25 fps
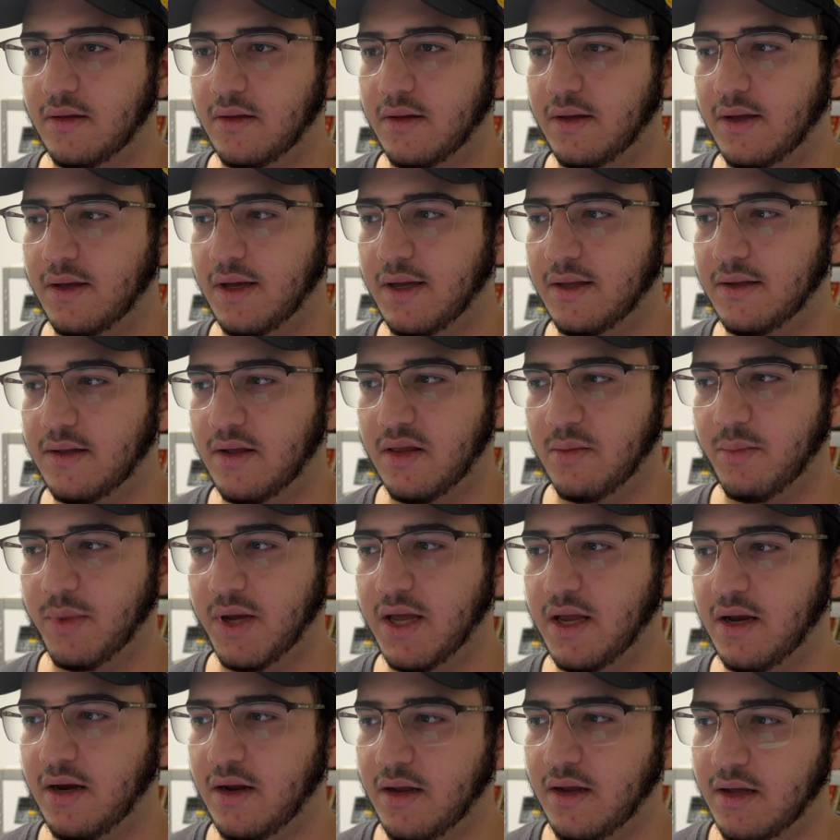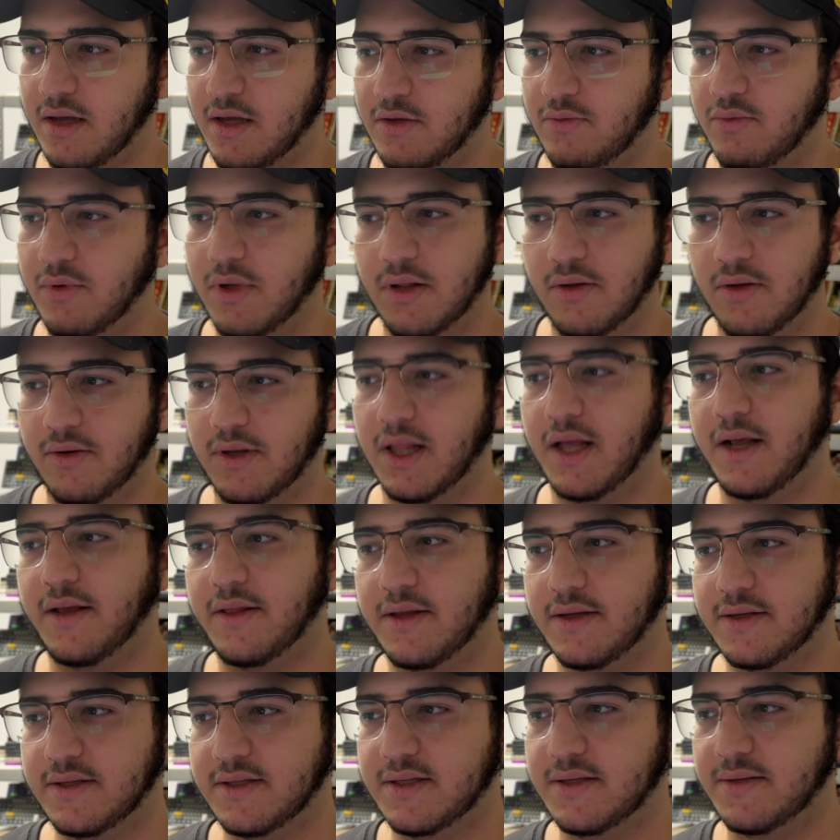And in the beginning, it will look like
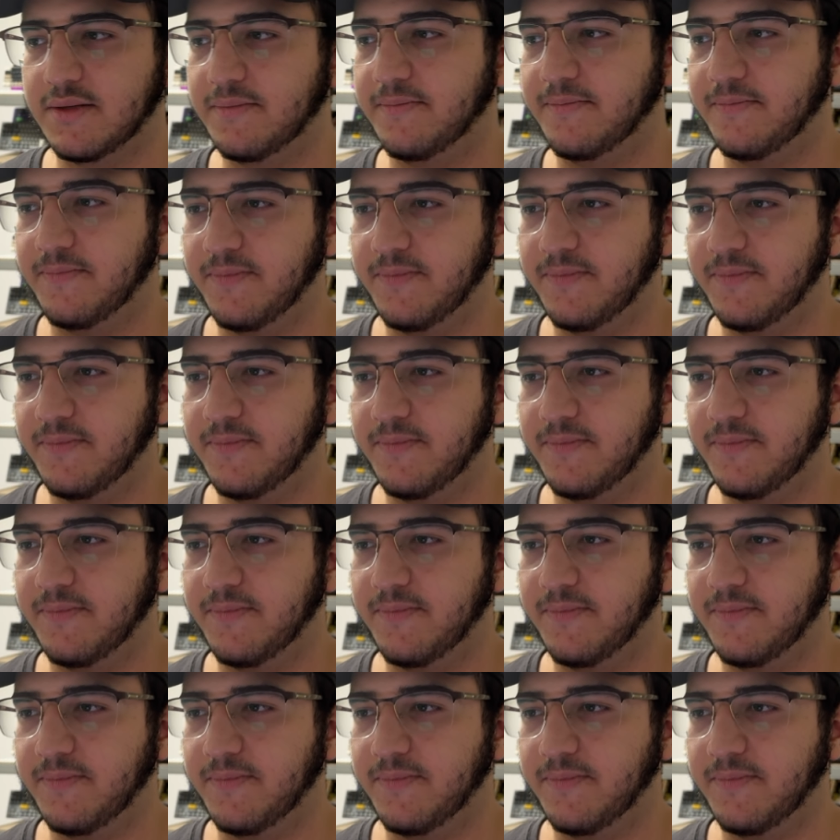this.